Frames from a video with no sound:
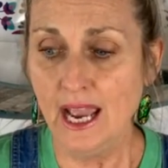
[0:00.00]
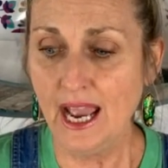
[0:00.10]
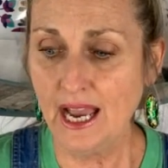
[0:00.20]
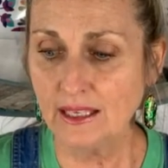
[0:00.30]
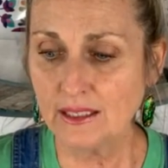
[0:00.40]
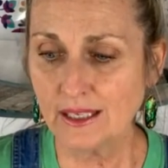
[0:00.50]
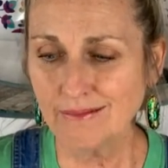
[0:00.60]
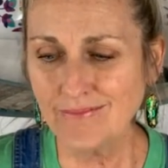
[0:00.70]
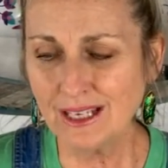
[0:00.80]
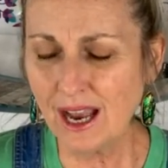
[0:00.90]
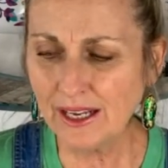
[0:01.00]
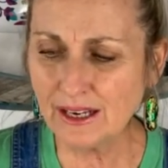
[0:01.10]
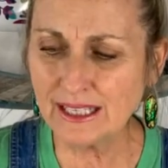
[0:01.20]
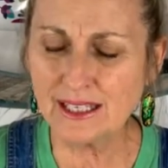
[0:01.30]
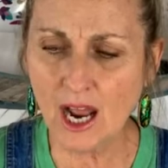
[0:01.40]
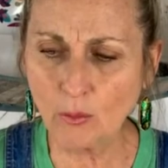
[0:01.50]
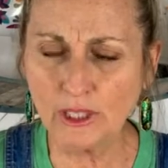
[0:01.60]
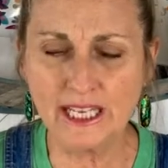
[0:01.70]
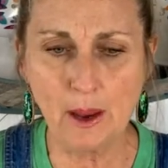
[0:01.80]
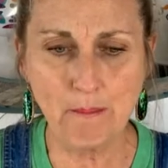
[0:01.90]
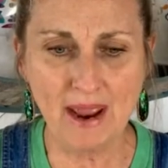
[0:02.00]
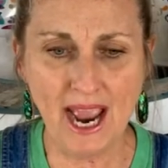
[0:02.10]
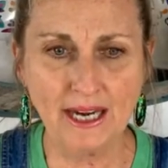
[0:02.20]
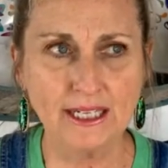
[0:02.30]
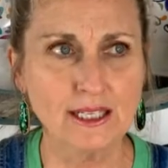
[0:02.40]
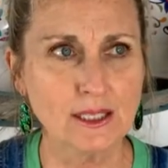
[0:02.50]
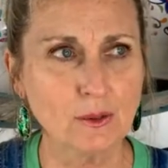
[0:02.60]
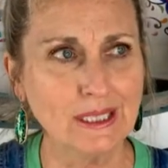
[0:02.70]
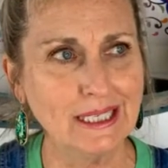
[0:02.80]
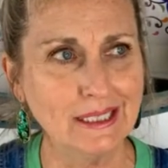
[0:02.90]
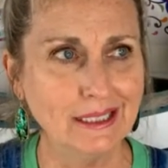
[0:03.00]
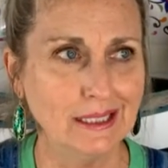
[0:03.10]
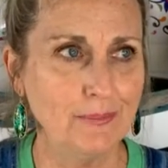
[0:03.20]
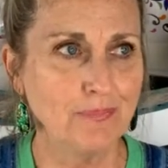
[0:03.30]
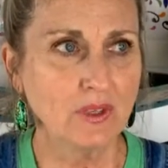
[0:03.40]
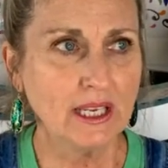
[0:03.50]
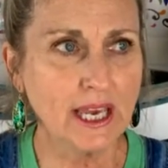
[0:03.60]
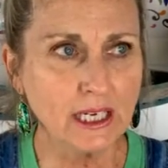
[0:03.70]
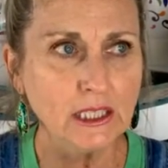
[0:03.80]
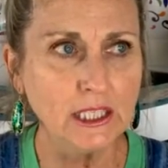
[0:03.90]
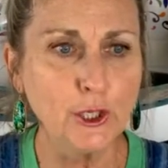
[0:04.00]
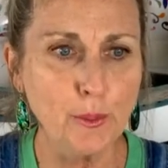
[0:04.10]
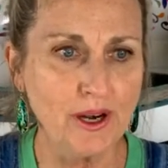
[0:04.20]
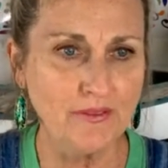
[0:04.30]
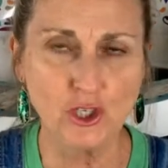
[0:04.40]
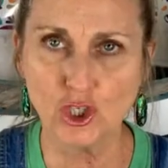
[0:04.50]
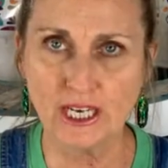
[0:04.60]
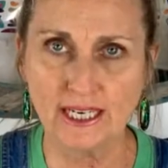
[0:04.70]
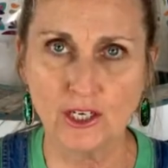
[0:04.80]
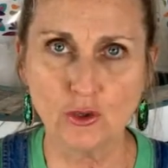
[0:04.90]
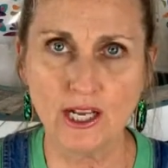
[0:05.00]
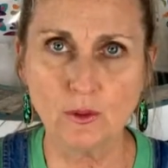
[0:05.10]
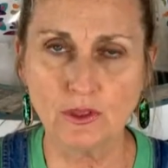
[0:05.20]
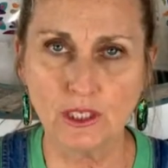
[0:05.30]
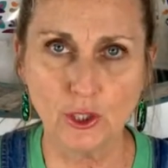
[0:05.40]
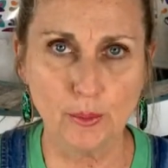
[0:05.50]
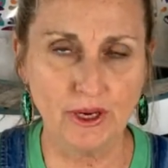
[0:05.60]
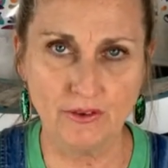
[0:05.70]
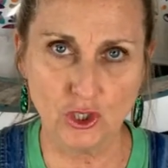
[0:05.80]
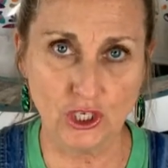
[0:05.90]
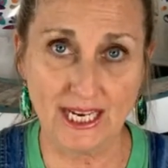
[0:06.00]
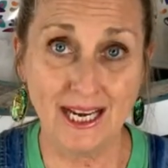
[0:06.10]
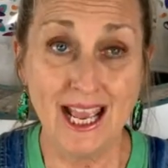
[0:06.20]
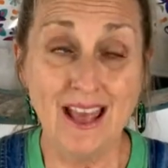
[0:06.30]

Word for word: has kind of, it's not really a matte, it's like a, got a little bit of a sheen. It dries with a little bit of a sheen.